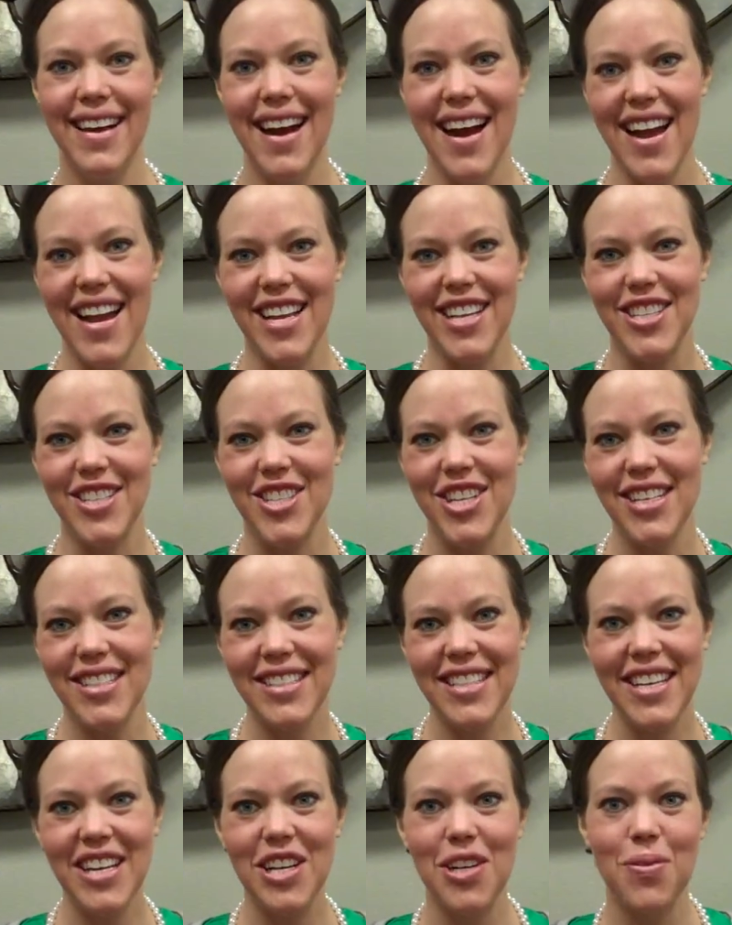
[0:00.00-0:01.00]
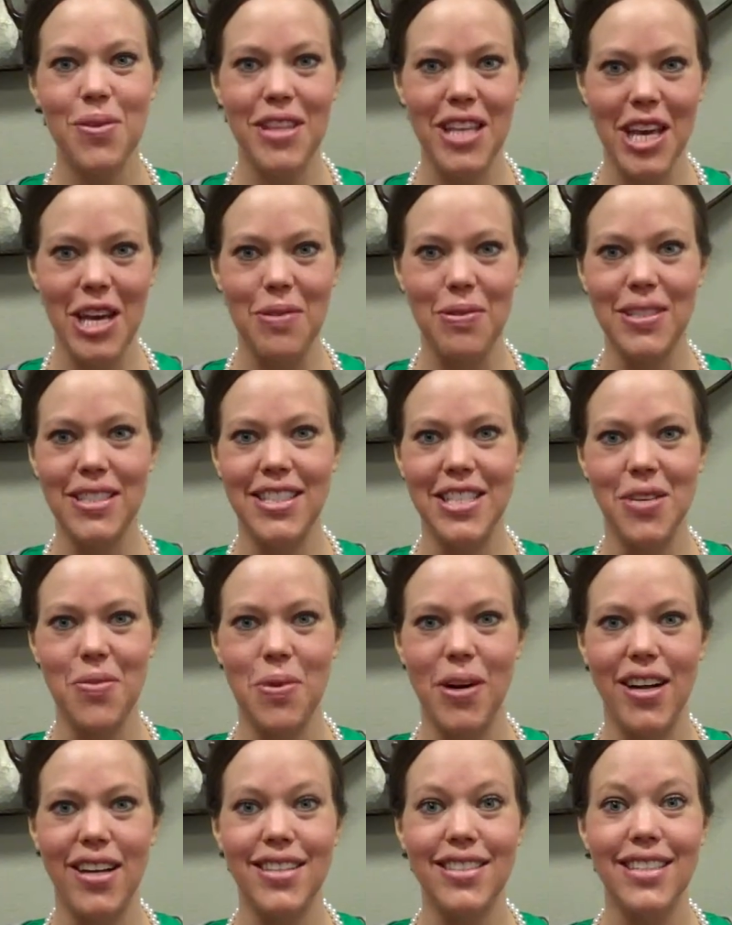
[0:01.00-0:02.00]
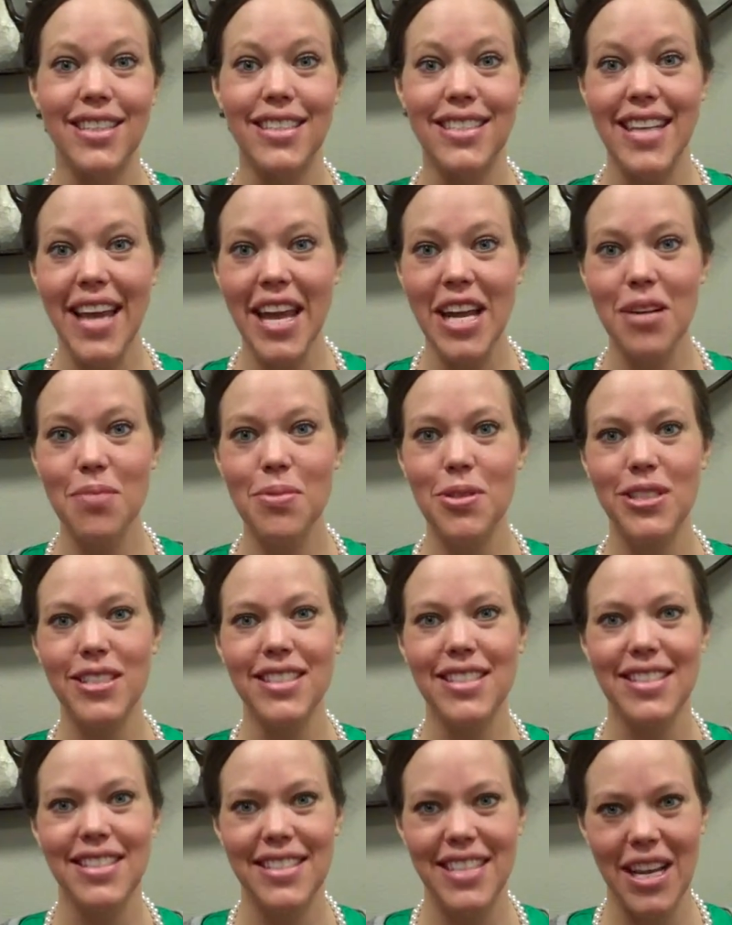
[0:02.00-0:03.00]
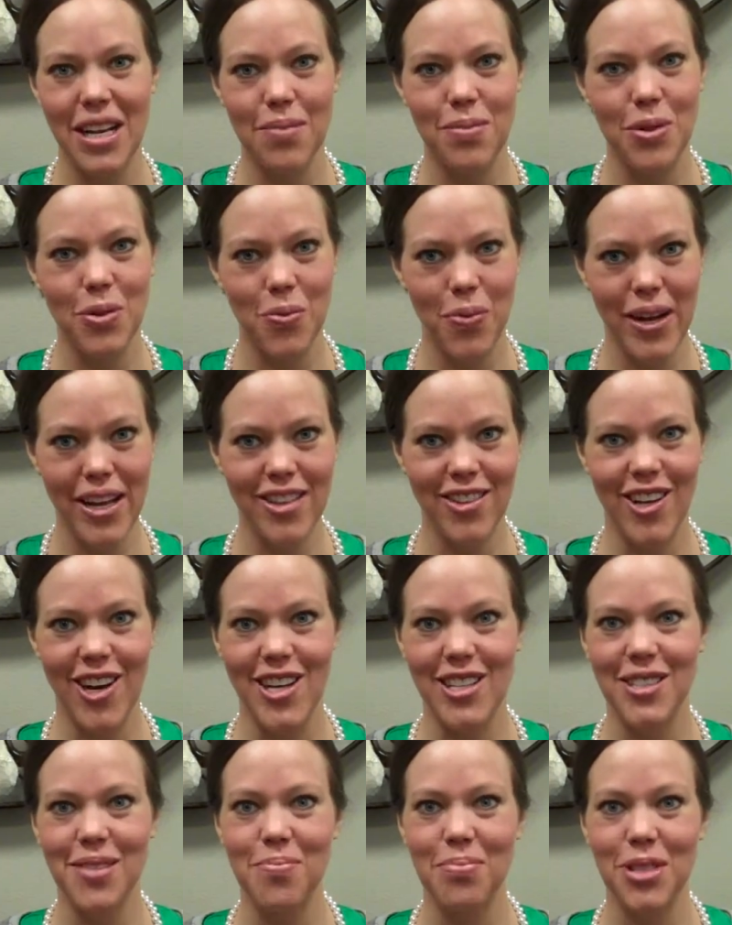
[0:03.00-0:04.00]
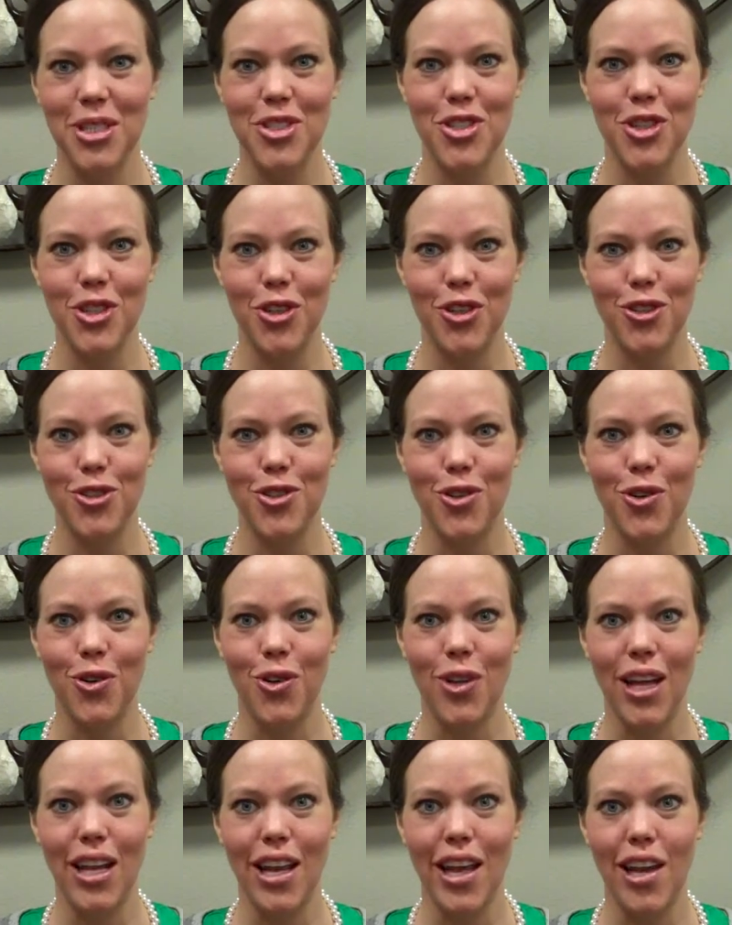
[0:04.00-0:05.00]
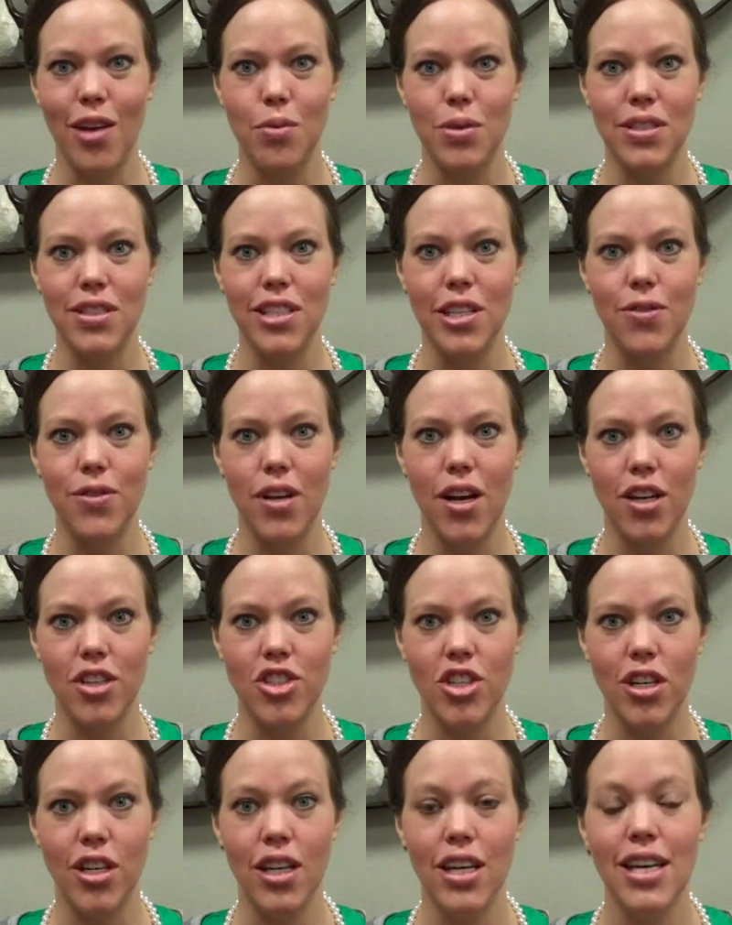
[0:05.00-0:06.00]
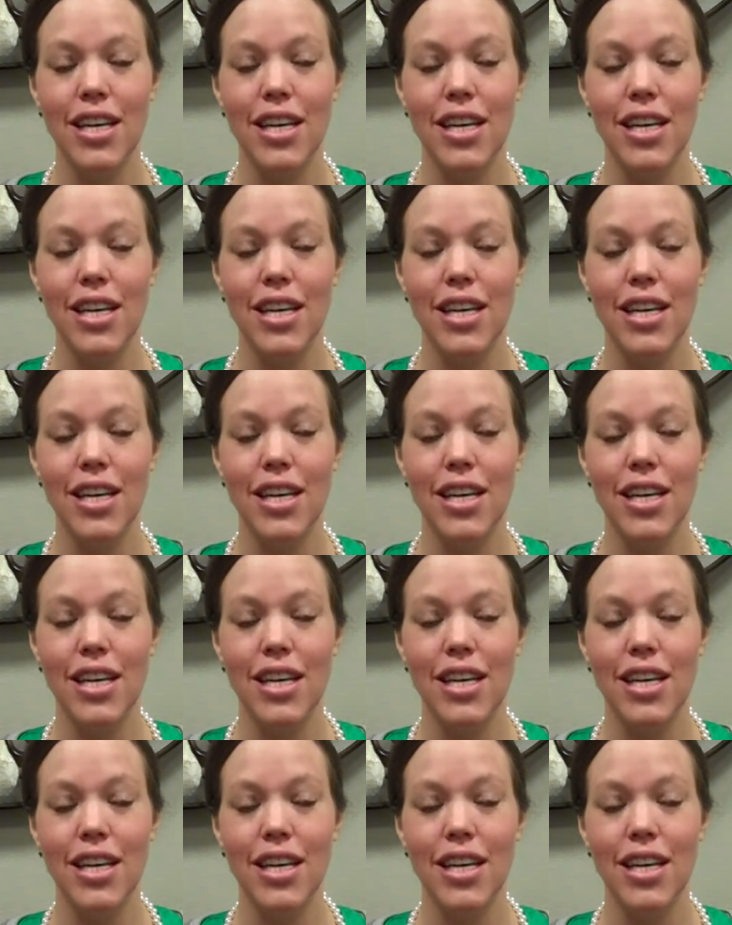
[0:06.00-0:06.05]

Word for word: Hi, Jessica here with A1C Wise, attainable and sustainable weight loss, blood sugar control, and A1C reduction.